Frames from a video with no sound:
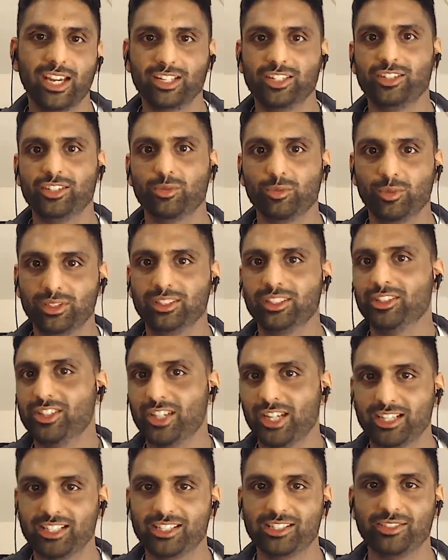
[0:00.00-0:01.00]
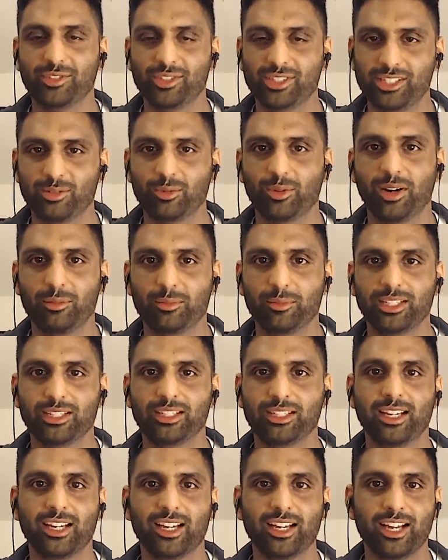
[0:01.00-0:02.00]
change with the change, if you see what I
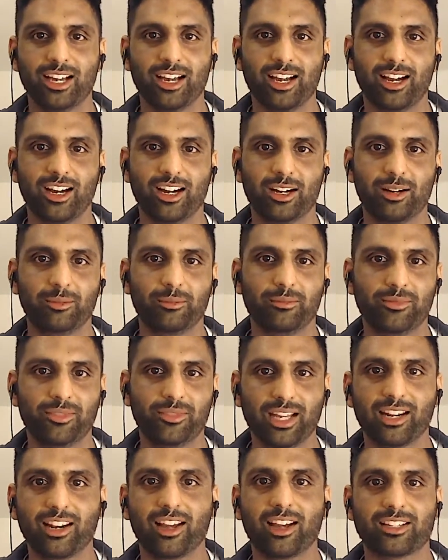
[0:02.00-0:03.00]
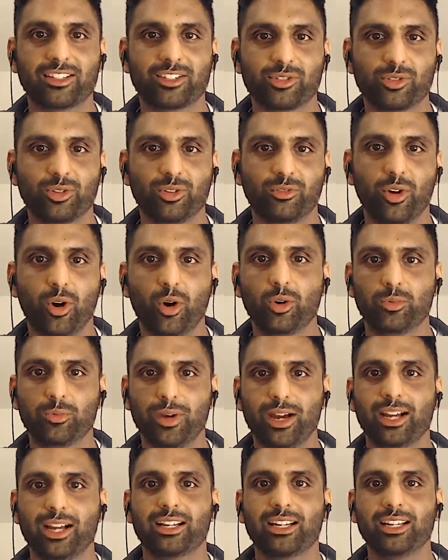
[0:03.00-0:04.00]
mean. They like to sort of
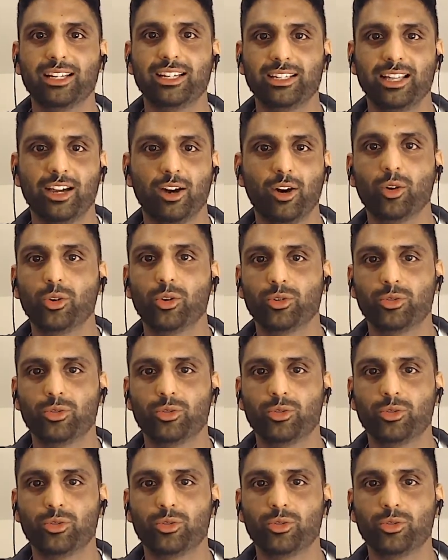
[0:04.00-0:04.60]
hold back in